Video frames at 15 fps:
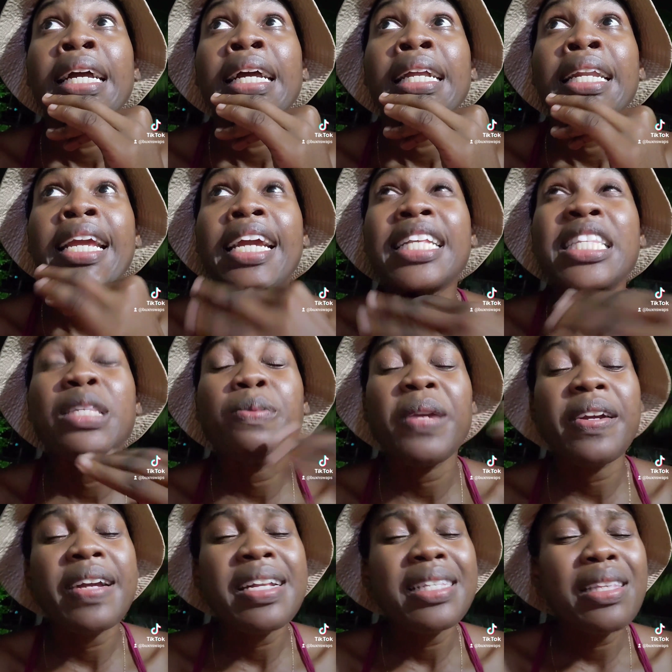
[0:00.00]
The
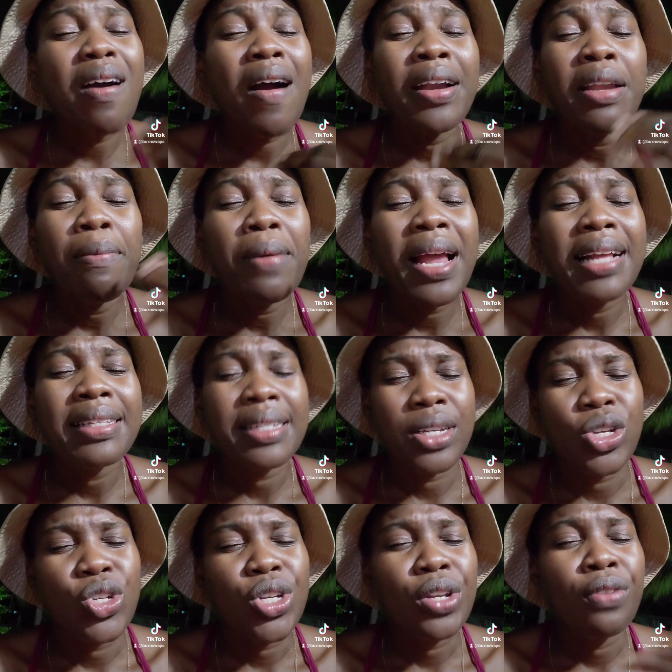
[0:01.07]
experience on the
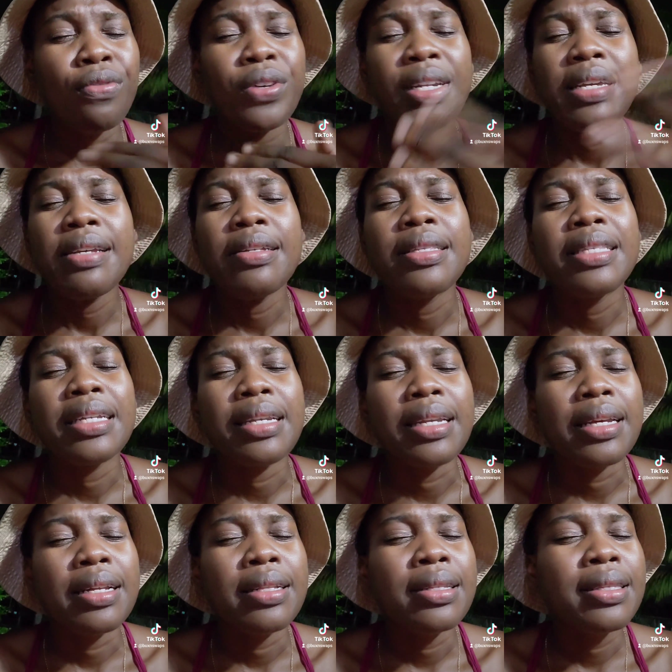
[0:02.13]
plantation for the East
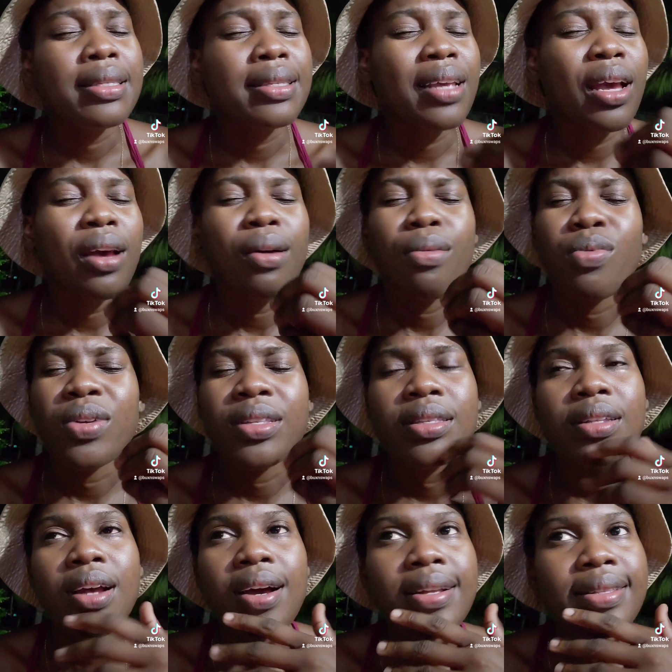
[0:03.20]
Indians was
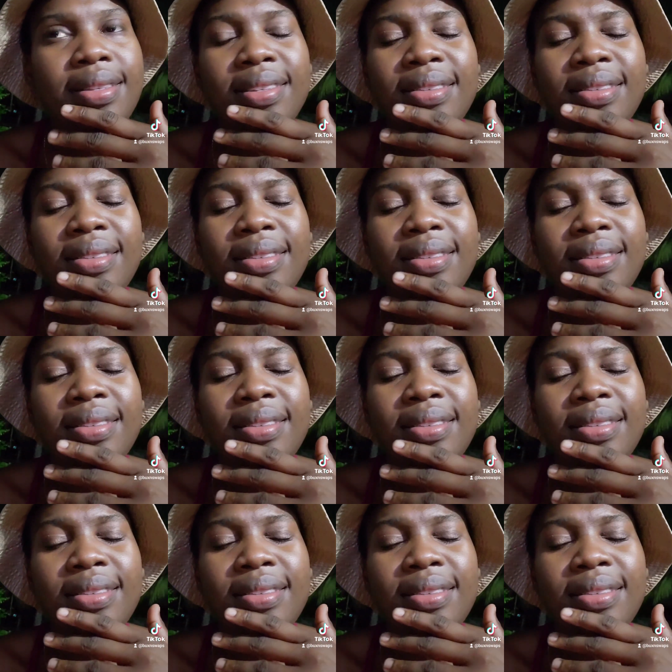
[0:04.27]
not,